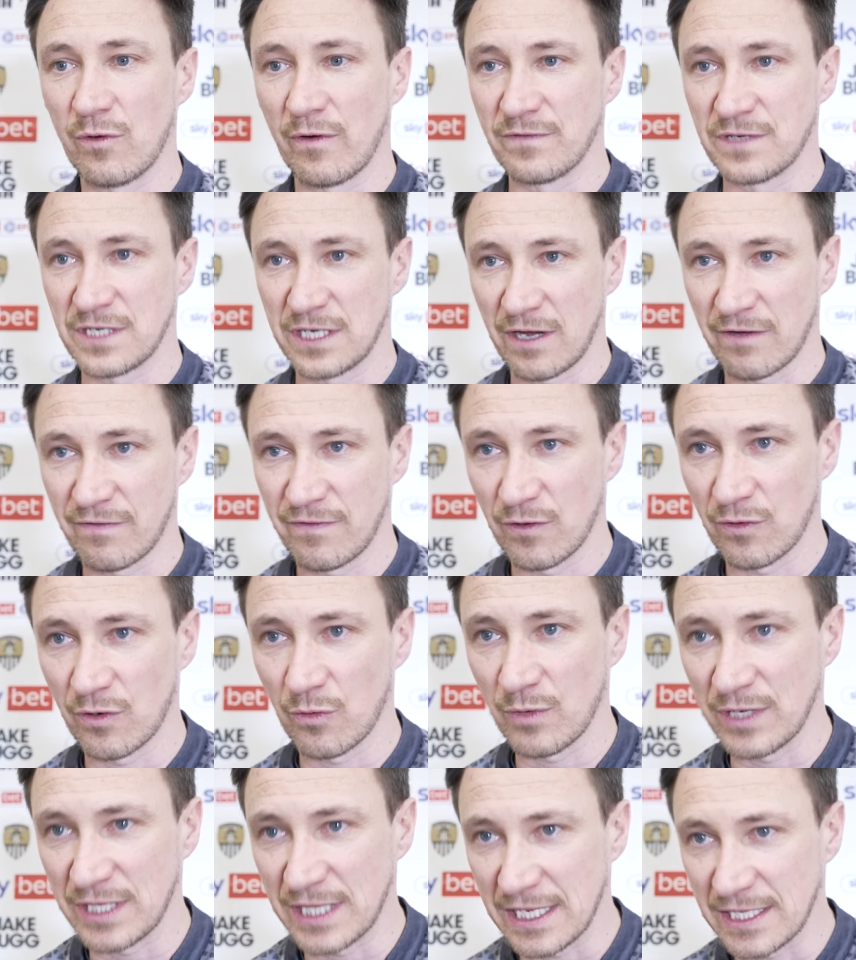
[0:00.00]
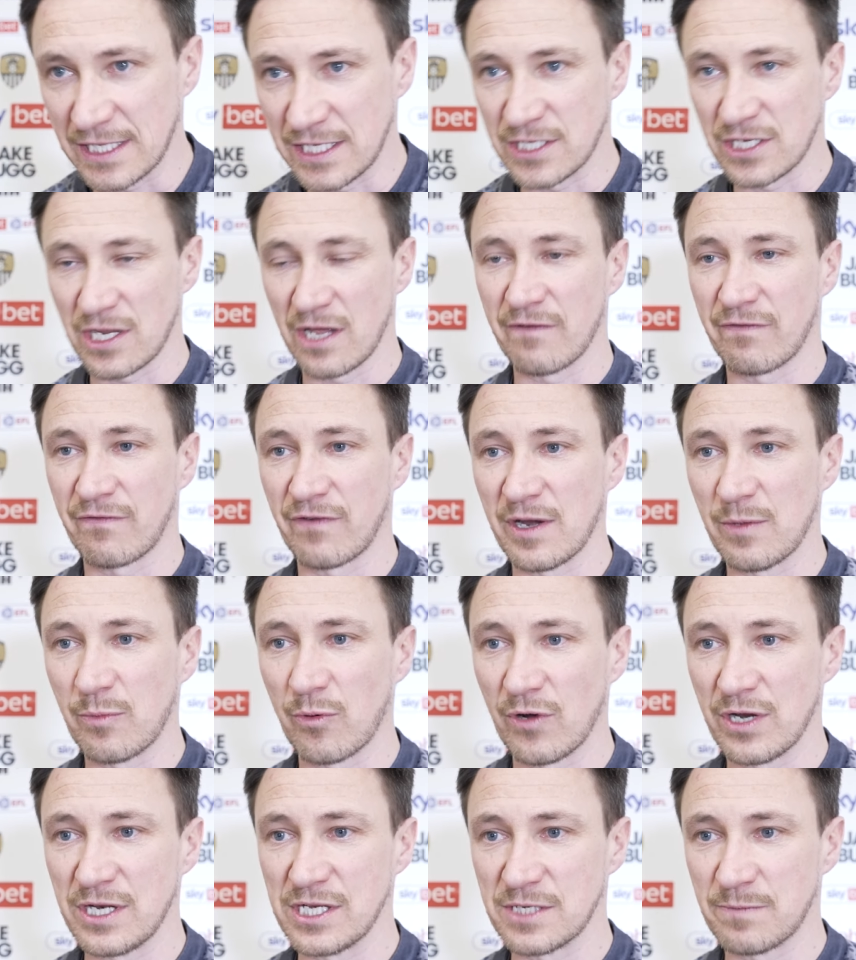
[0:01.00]
Obviously, I feel that we did deserve 3
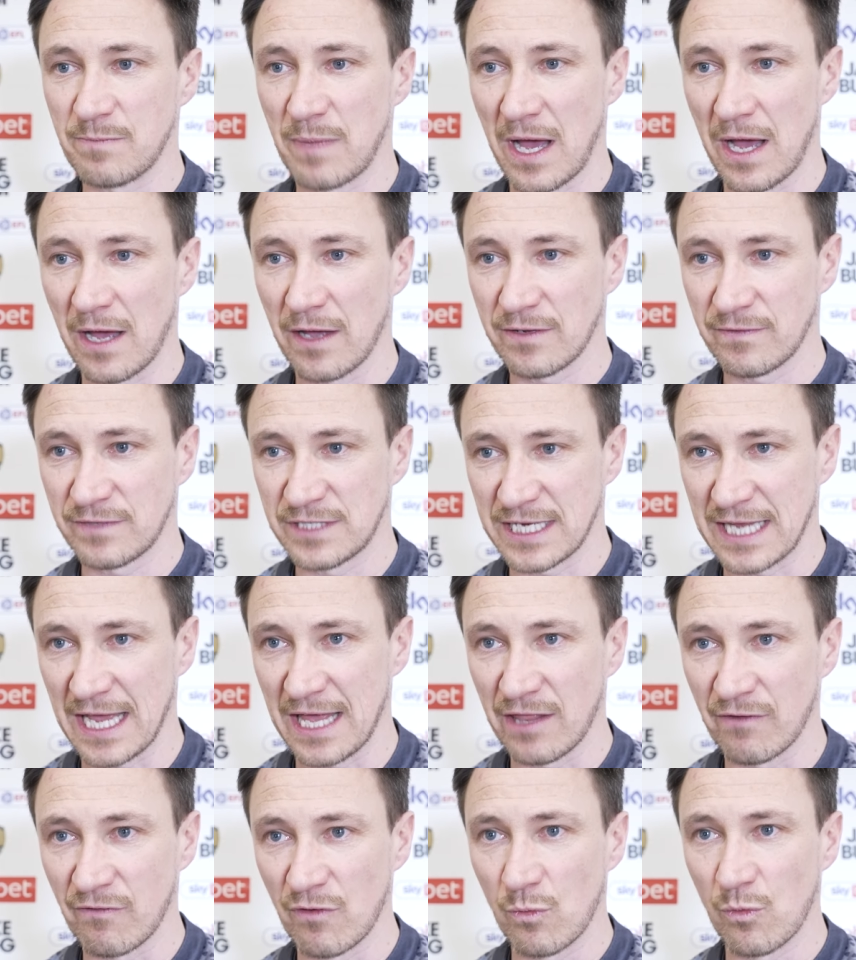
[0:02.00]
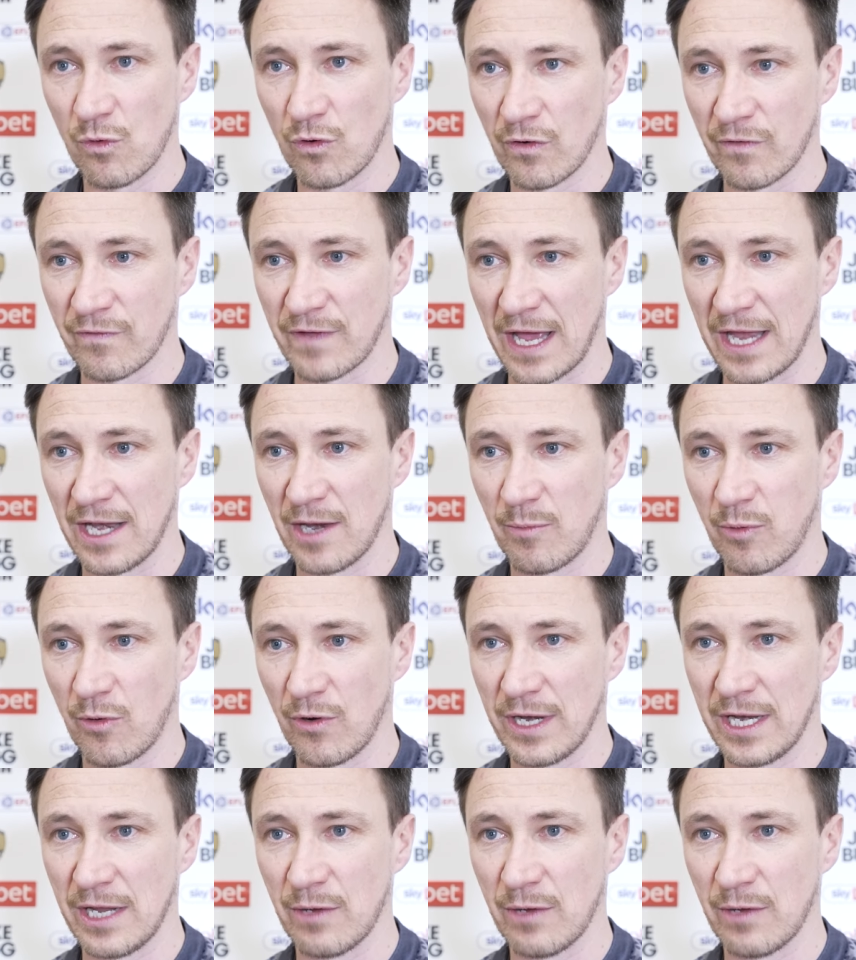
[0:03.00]
points, but to get the reward of getting a point,